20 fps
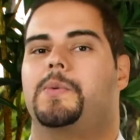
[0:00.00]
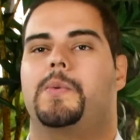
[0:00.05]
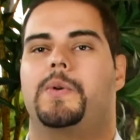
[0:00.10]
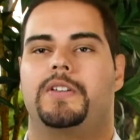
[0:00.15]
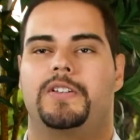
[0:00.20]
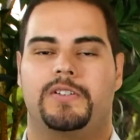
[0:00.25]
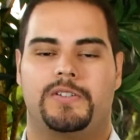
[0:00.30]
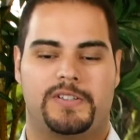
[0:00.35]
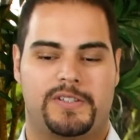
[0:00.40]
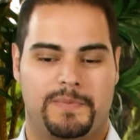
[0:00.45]
when
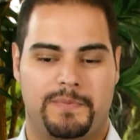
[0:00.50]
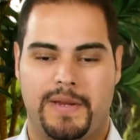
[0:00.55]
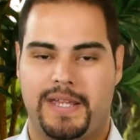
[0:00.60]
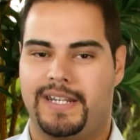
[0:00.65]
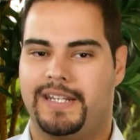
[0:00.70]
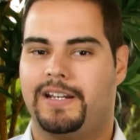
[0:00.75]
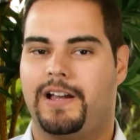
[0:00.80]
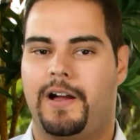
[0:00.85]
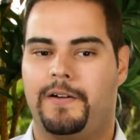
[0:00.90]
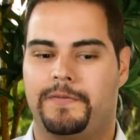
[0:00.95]
you're
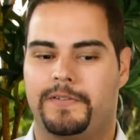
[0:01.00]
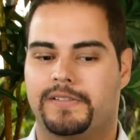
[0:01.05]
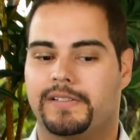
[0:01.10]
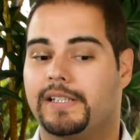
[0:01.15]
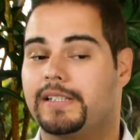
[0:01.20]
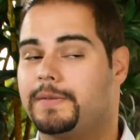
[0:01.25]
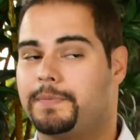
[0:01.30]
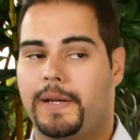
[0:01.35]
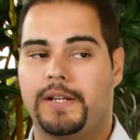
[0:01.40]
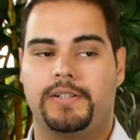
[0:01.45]
submitting offers,
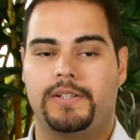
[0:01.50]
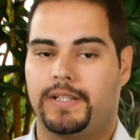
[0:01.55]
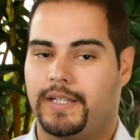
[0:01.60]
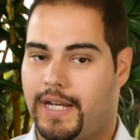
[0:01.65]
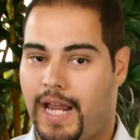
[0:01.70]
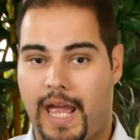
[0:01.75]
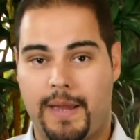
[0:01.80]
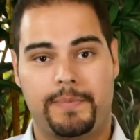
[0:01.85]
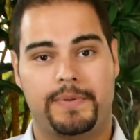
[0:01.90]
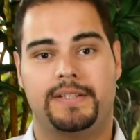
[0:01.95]
especially it
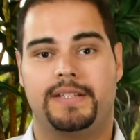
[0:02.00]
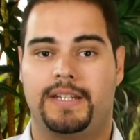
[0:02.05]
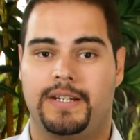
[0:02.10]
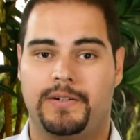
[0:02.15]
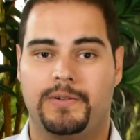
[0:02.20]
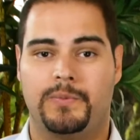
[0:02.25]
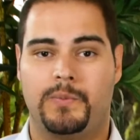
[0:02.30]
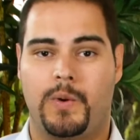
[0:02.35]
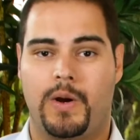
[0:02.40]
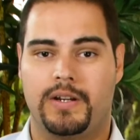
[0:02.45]
happens here
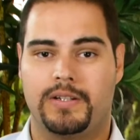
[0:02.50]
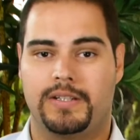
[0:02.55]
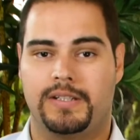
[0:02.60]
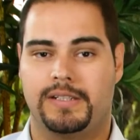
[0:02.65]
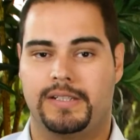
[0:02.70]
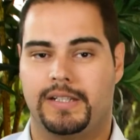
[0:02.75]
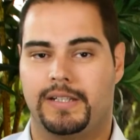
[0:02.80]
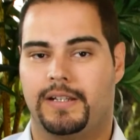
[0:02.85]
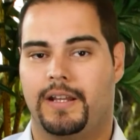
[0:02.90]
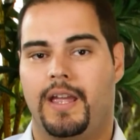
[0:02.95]
in
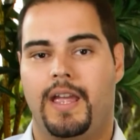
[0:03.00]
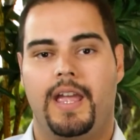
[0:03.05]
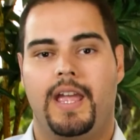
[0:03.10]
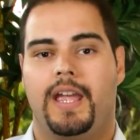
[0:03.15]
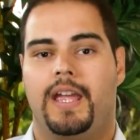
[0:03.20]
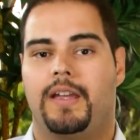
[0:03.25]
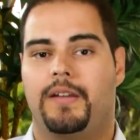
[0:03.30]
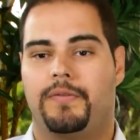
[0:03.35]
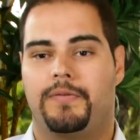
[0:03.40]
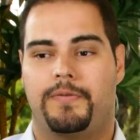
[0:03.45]
Washington,
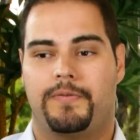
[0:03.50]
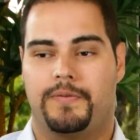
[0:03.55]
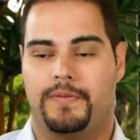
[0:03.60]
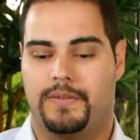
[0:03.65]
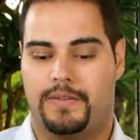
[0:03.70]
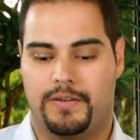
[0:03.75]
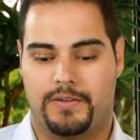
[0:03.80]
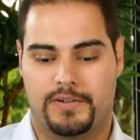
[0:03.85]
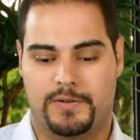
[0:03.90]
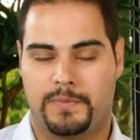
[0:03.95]
if
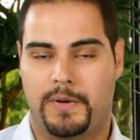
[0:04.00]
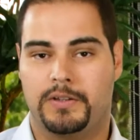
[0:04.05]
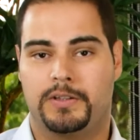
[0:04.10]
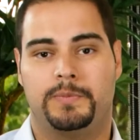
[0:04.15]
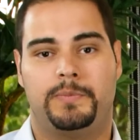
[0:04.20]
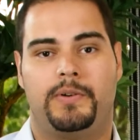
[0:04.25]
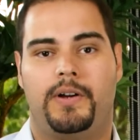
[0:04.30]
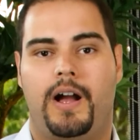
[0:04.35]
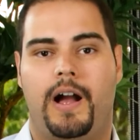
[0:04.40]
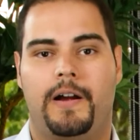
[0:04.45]
there's
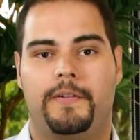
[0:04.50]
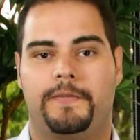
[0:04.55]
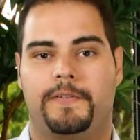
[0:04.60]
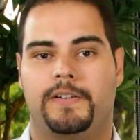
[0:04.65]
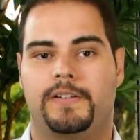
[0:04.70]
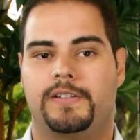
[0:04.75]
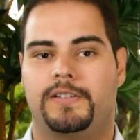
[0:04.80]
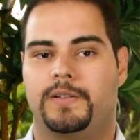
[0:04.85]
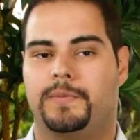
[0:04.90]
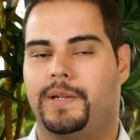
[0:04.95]
multiple
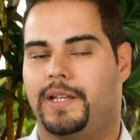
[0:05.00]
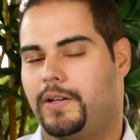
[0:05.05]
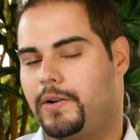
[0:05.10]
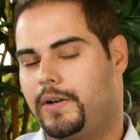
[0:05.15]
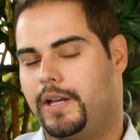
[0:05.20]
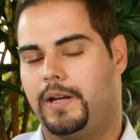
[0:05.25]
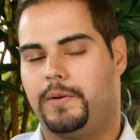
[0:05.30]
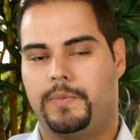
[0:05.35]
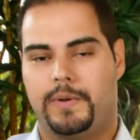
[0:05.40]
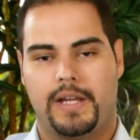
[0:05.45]
offers, they're like,
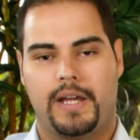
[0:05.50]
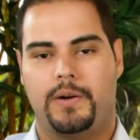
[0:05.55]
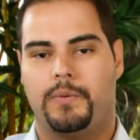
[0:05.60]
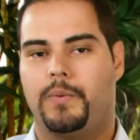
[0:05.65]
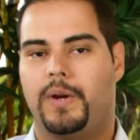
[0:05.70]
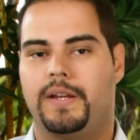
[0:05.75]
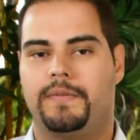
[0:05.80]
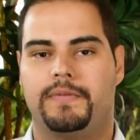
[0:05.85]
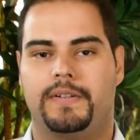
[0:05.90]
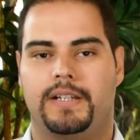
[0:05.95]
okay, we got to
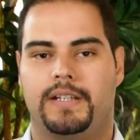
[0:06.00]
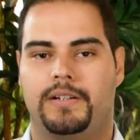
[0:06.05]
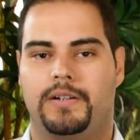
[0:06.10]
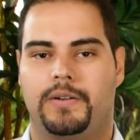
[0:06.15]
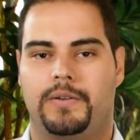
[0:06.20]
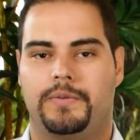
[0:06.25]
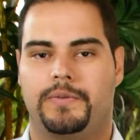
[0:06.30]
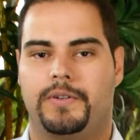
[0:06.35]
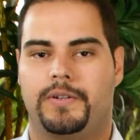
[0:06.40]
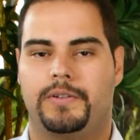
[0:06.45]
wait, you
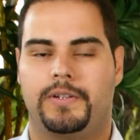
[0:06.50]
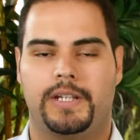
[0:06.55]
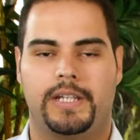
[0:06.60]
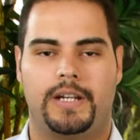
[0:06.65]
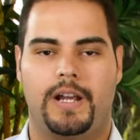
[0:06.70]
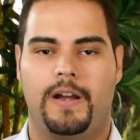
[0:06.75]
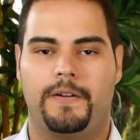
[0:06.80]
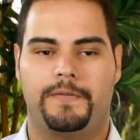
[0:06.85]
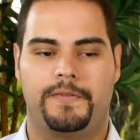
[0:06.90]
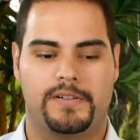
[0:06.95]
know, they're looking at
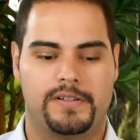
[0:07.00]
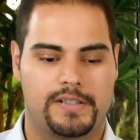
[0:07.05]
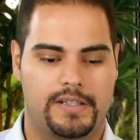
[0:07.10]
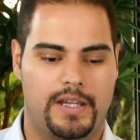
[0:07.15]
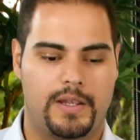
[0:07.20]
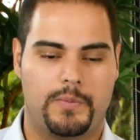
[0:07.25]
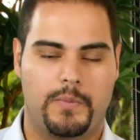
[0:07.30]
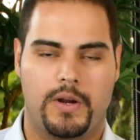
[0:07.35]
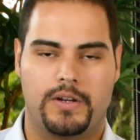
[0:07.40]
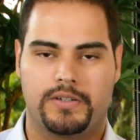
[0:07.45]
offers and
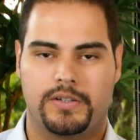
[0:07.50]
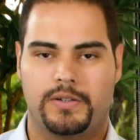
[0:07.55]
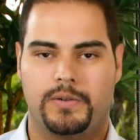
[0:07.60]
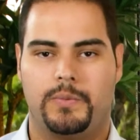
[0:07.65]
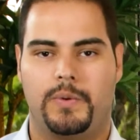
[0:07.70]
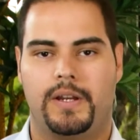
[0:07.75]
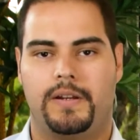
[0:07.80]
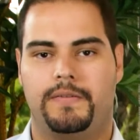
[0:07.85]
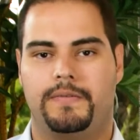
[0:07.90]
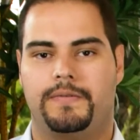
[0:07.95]
they want you to
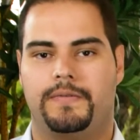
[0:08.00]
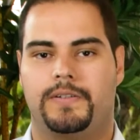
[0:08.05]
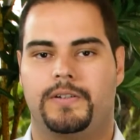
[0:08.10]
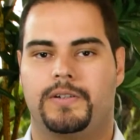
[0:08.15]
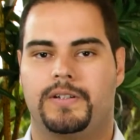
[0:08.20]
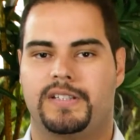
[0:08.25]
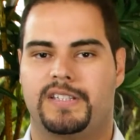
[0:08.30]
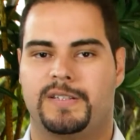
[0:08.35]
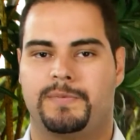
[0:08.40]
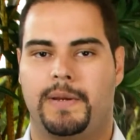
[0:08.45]
waive your
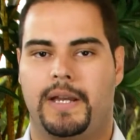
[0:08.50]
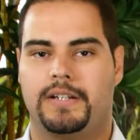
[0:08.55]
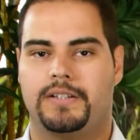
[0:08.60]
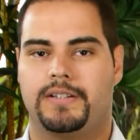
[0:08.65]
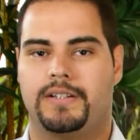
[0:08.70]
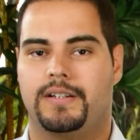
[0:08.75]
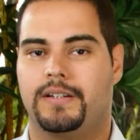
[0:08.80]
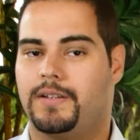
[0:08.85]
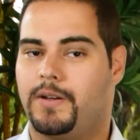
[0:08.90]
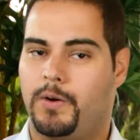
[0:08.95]

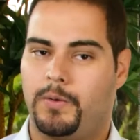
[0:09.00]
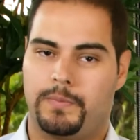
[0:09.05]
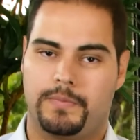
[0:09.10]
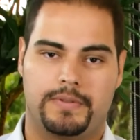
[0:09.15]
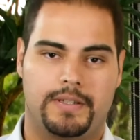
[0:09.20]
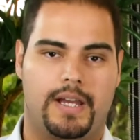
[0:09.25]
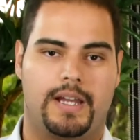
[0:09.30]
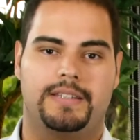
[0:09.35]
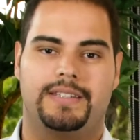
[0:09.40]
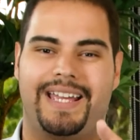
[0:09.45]
inspection. Nope,
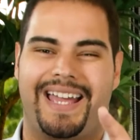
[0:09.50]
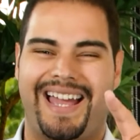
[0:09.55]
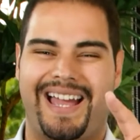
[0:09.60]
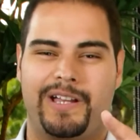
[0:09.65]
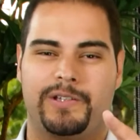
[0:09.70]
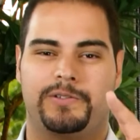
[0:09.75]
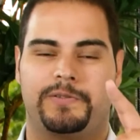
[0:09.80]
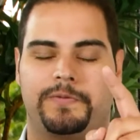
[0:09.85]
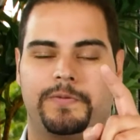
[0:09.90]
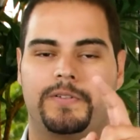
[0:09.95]
not the
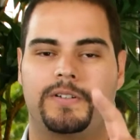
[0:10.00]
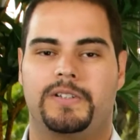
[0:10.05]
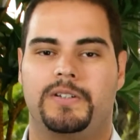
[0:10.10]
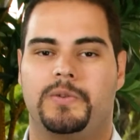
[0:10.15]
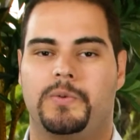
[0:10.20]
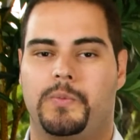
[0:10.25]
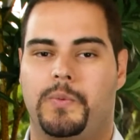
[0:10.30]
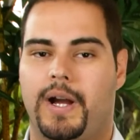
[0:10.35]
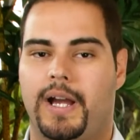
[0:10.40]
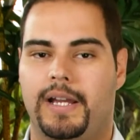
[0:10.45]
house for you.
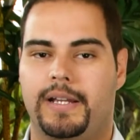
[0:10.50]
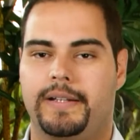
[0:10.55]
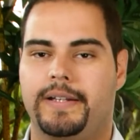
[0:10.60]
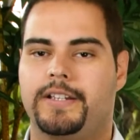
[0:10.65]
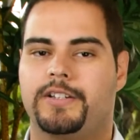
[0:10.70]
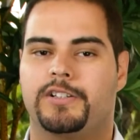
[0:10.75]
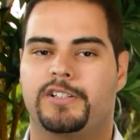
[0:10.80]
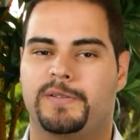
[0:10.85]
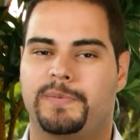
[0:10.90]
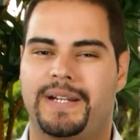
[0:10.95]
Why?
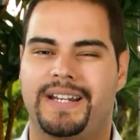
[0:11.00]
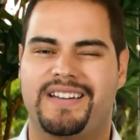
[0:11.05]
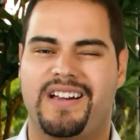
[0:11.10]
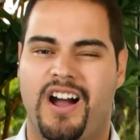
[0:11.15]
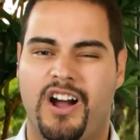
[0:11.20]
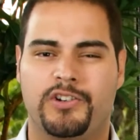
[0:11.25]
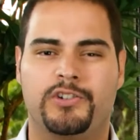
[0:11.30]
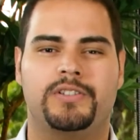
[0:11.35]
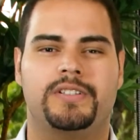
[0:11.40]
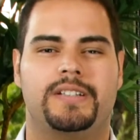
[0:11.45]
You're spending
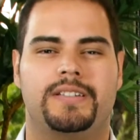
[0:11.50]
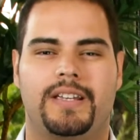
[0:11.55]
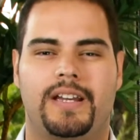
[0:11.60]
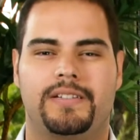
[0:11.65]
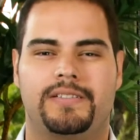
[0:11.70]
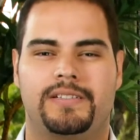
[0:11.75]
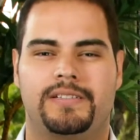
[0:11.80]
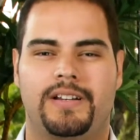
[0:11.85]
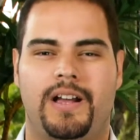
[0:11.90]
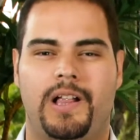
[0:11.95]
hundreds of
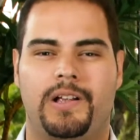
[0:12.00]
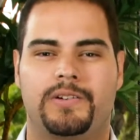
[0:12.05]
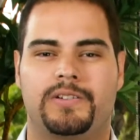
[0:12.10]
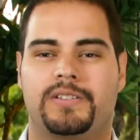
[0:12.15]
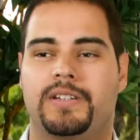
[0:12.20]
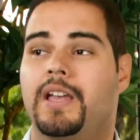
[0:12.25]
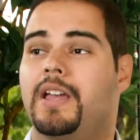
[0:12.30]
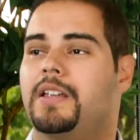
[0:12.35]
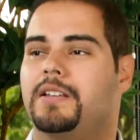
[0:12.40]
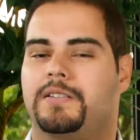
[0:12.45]
thousands of dollars
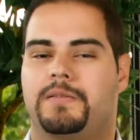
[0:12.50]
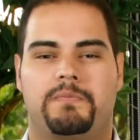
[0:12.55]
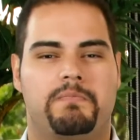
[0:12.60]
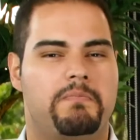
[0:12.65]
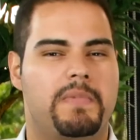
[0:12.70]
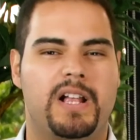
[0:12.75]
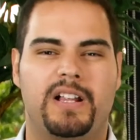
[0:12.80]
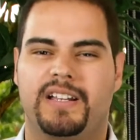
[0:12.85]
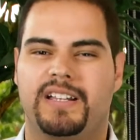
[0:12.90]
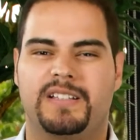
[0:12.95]

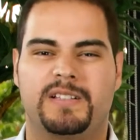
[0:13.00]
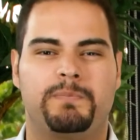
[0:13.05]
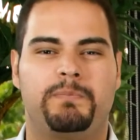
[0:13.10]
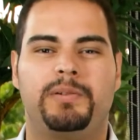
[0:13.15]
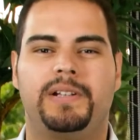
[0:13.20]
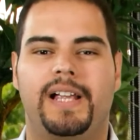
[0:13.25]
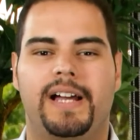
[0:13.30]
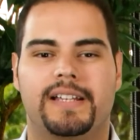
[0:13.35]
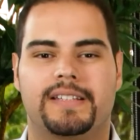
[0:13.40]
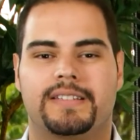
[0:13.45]
millions
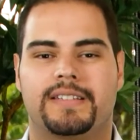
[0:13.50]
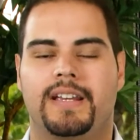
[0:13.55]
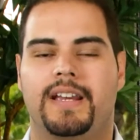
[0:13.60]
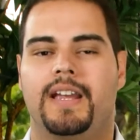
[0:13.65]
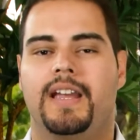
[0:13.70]
plus,